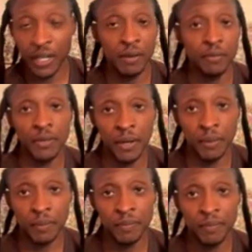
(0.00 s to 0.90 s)
come from.
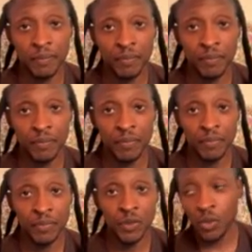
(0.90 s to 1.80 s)

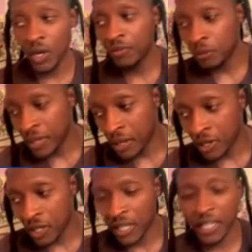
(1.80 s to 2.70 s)
You have to be able to
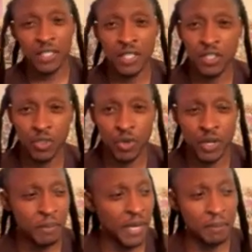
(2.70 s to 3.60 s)
look at this story
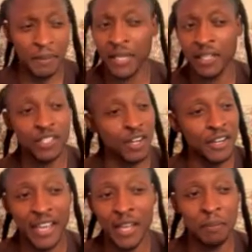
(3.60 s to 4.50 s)
and be like, man, the journey
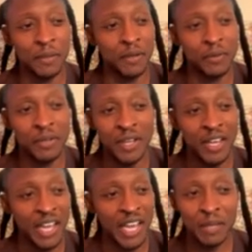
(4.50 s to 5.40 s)
ain't
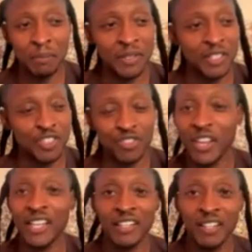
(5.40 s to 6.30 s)
been
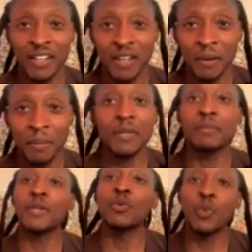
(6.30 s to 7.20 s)
straight, but it's
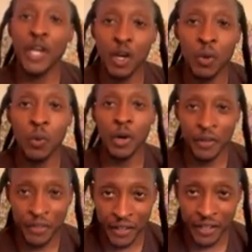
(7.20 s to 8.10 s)
been well
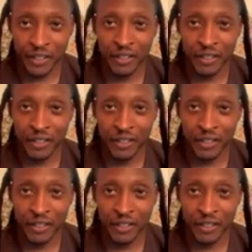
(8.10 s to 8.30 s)
worth it.